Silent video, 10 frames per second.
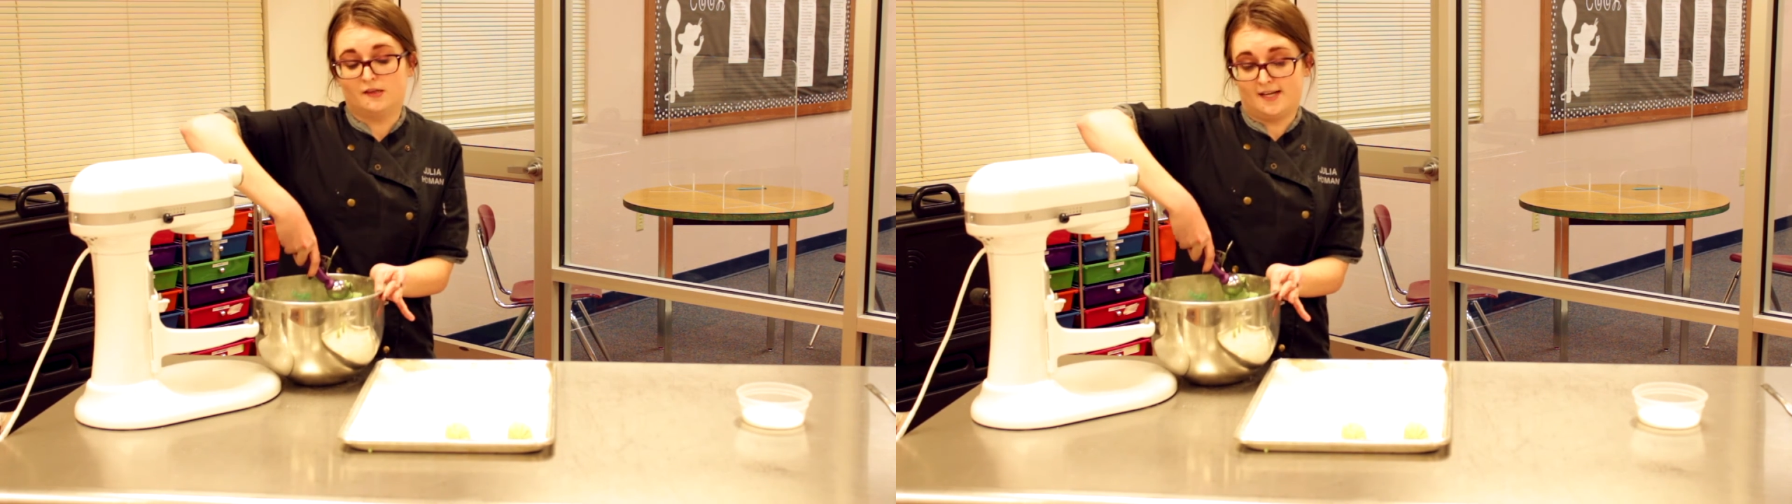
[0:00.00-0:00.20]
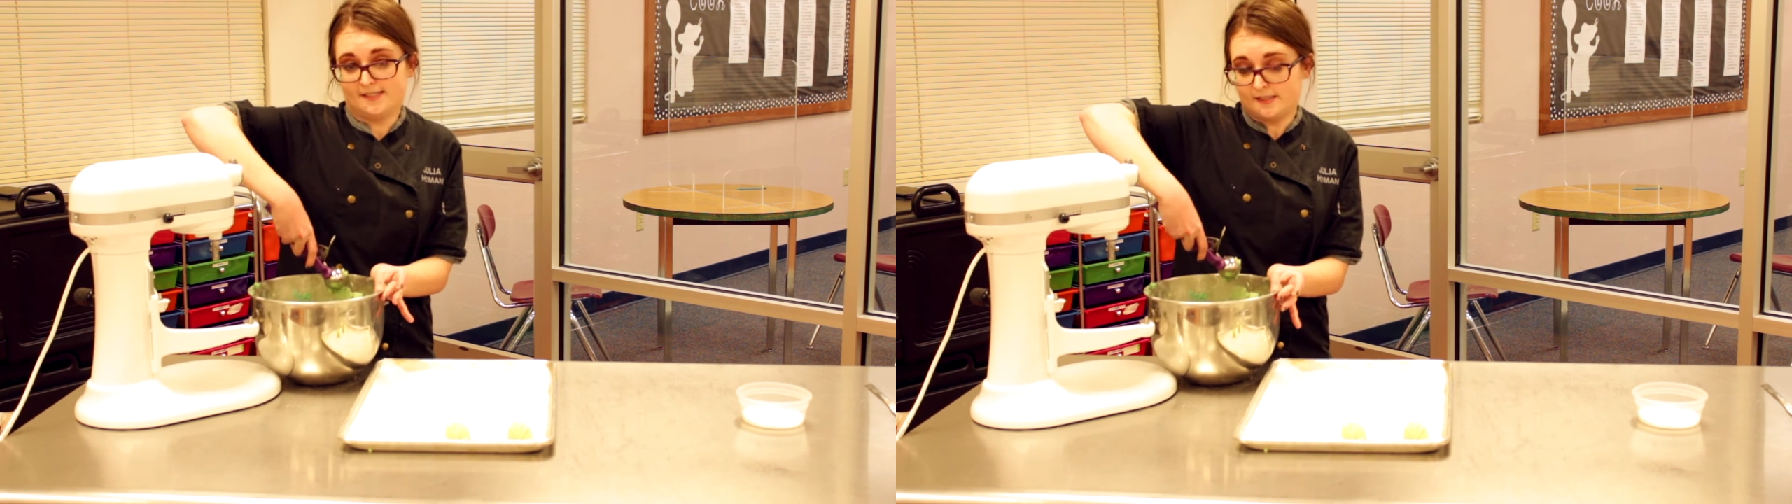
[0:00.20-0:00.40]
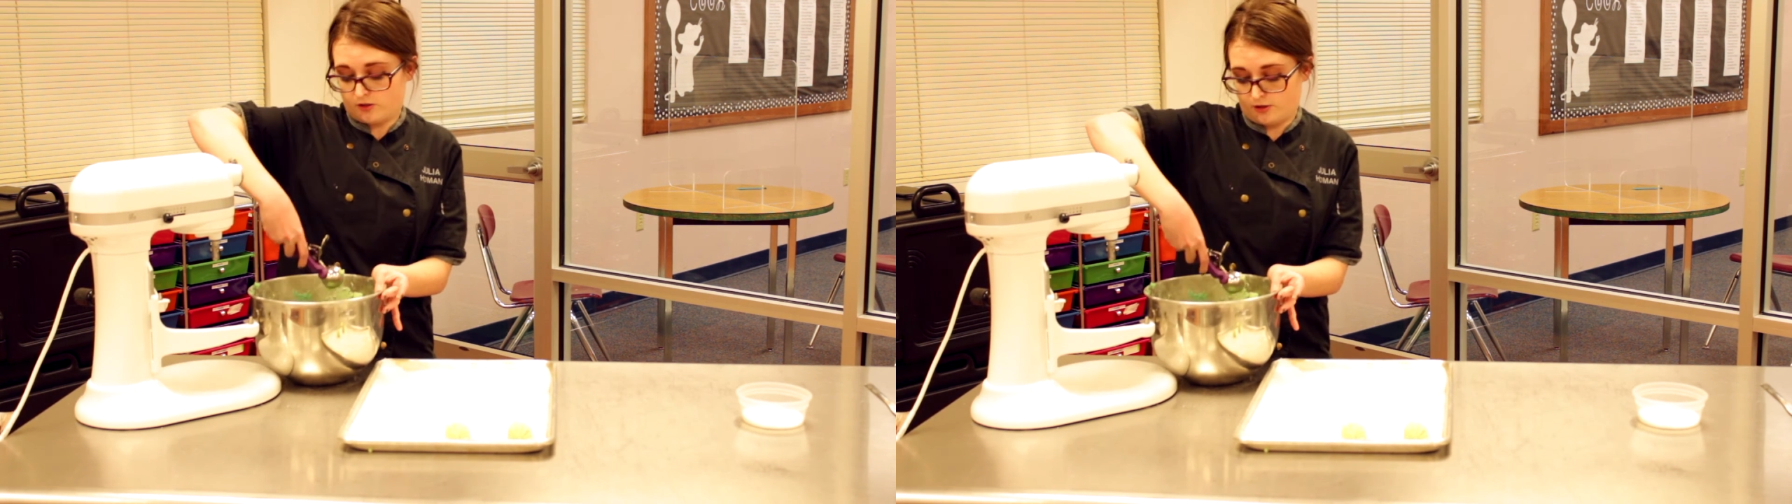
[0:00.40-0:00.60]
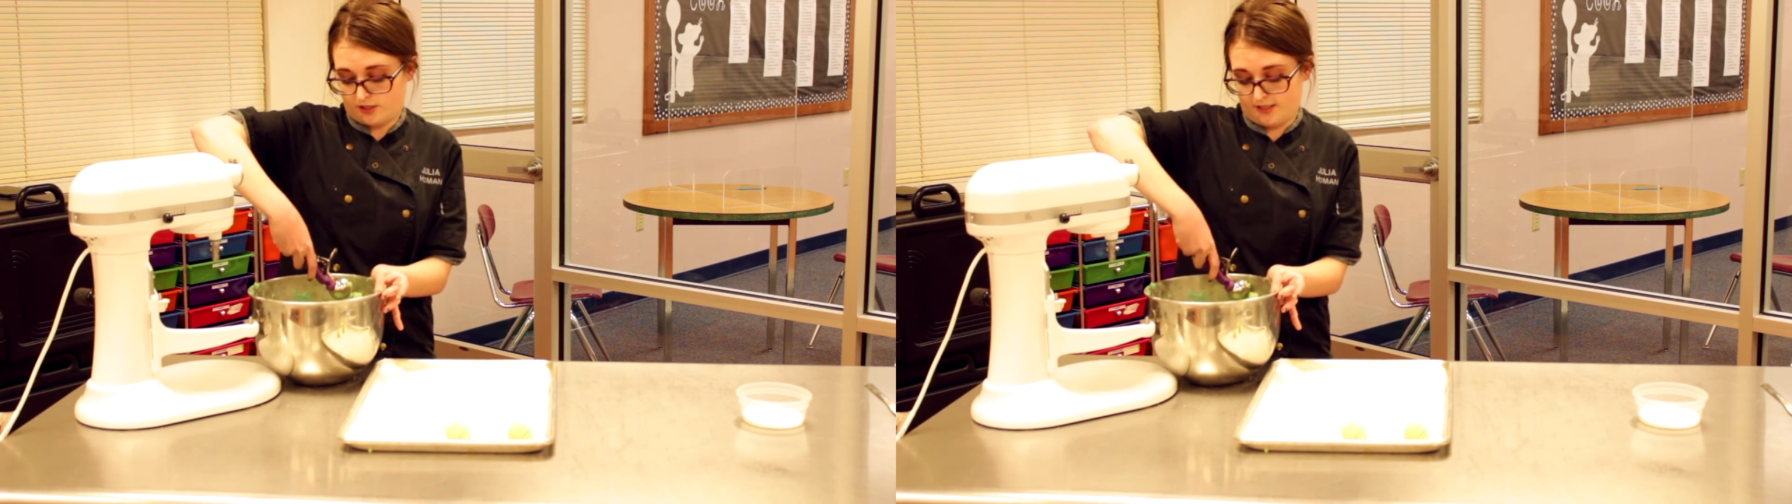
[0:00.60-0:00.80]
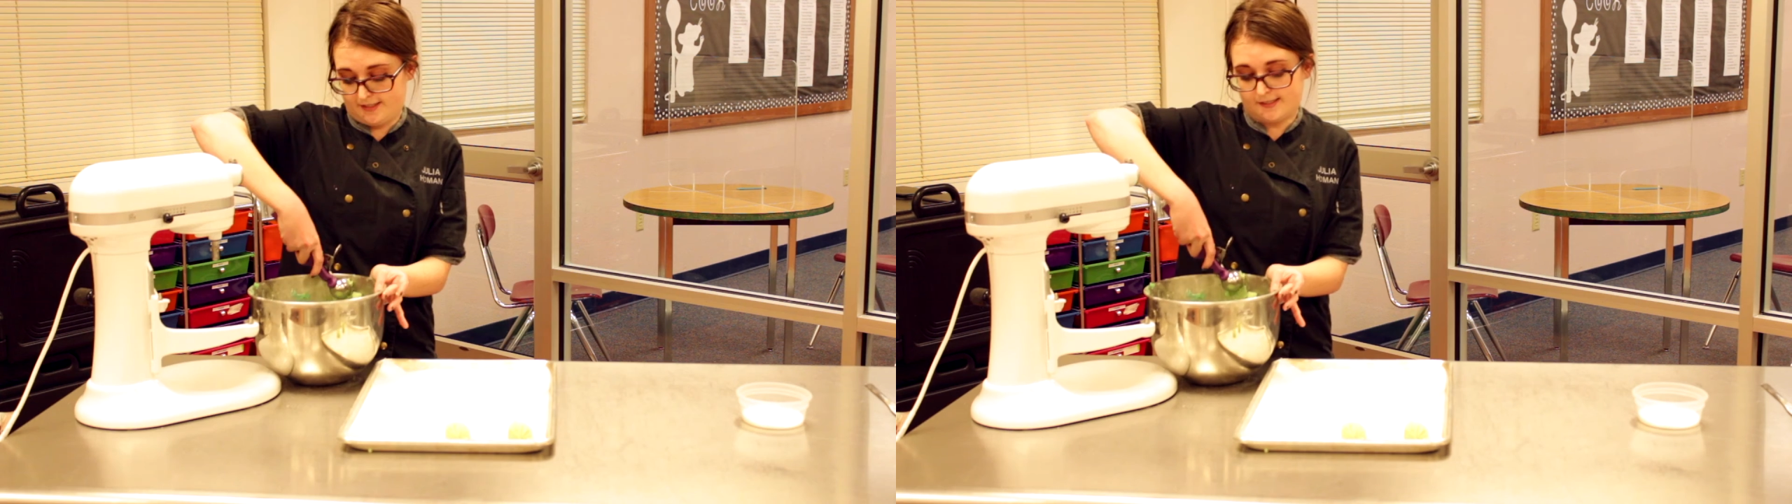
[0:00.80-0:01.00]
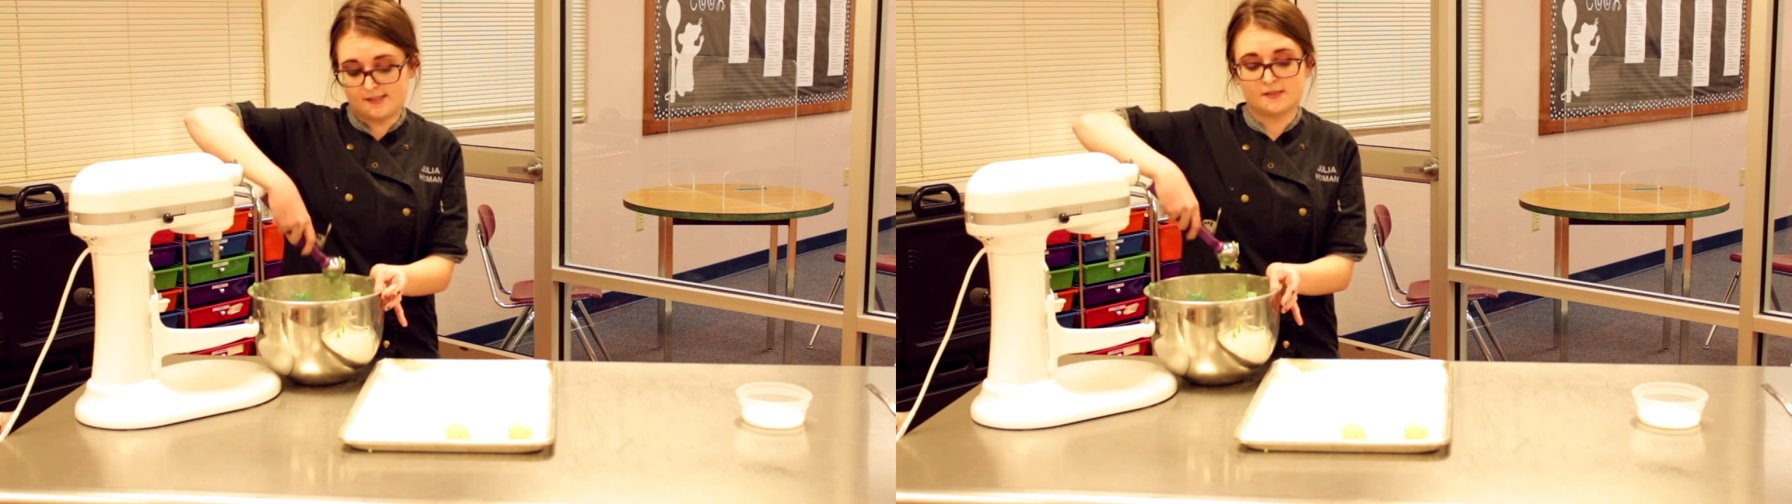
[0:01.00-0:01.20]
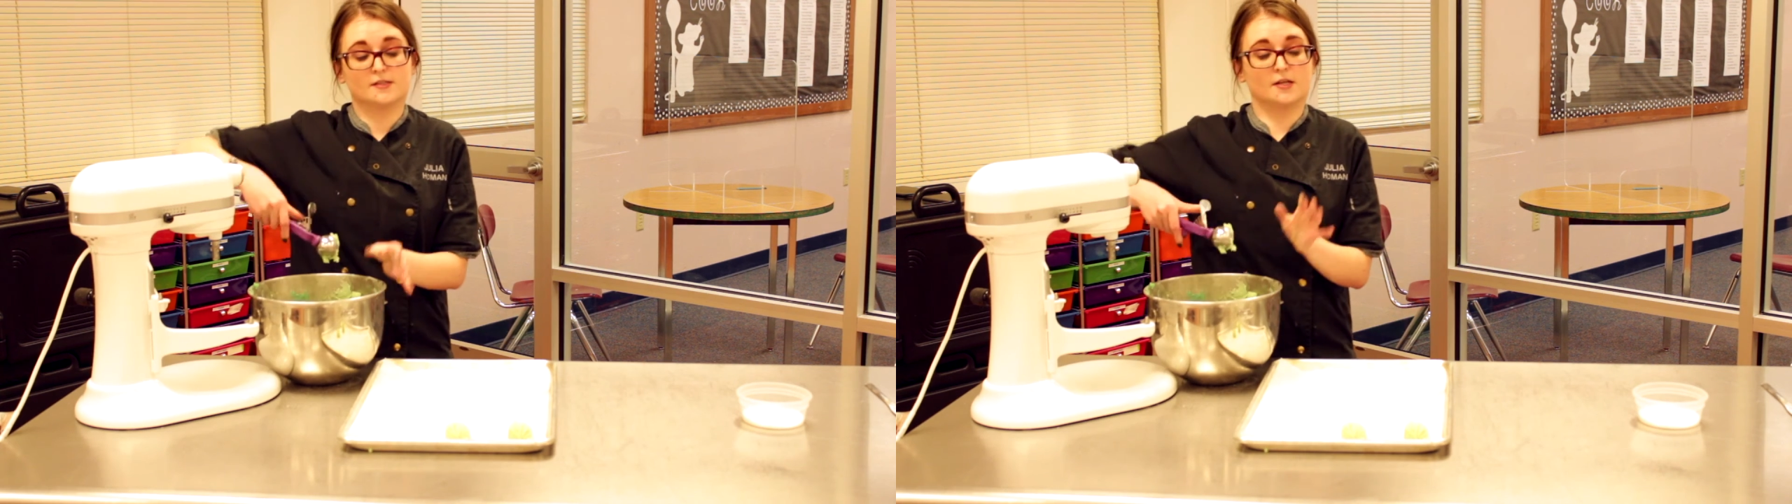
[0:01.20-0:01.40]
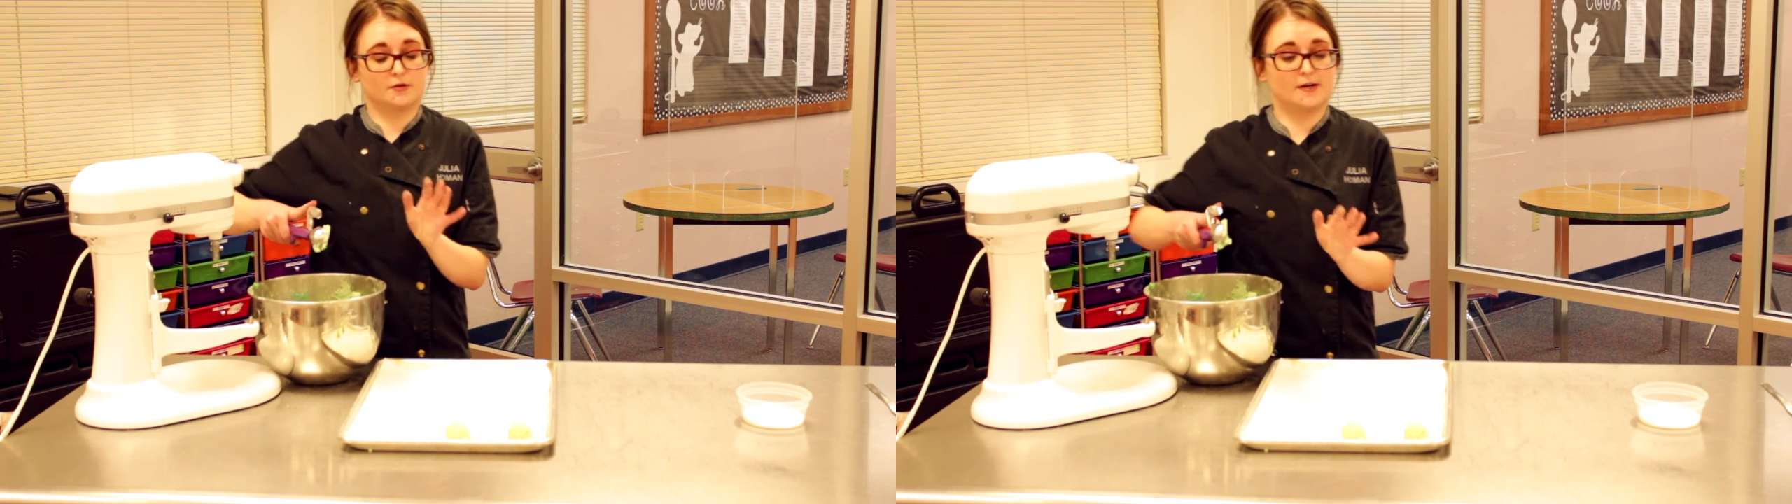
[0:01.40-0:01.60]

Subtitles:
less cookies than the